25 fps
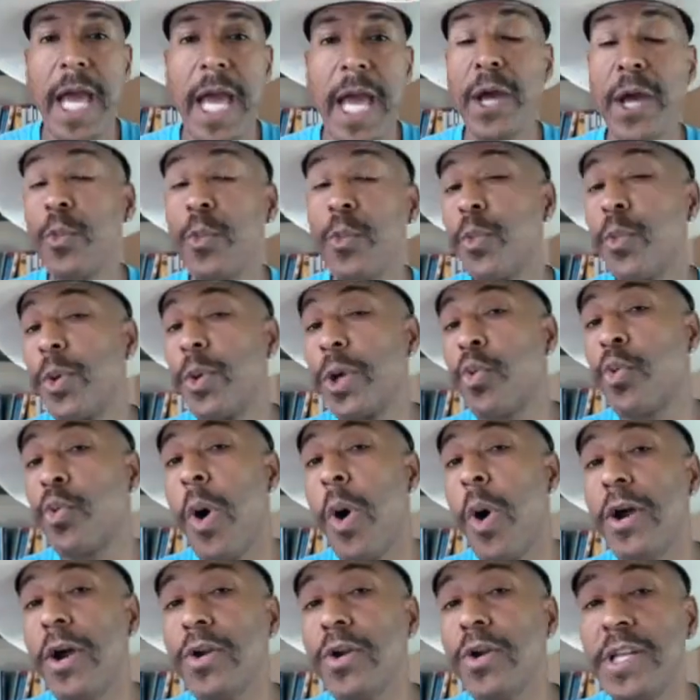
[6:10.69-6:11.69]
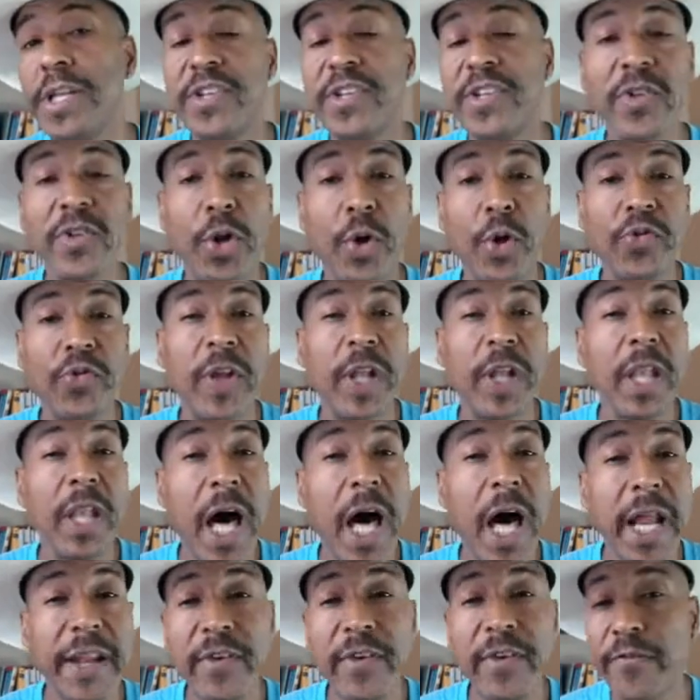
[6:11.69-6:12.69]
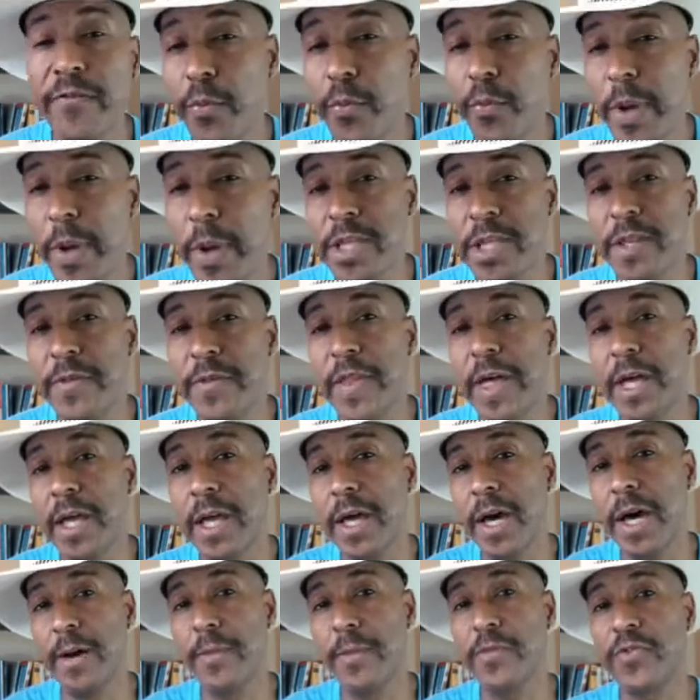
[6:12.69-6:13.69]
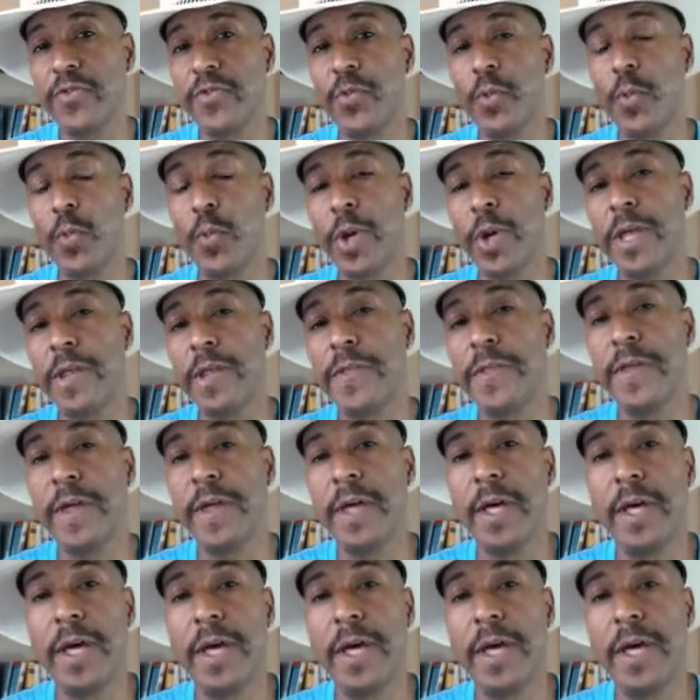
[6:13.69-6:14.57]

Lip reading: and we're required to disclose a lot of information that comes with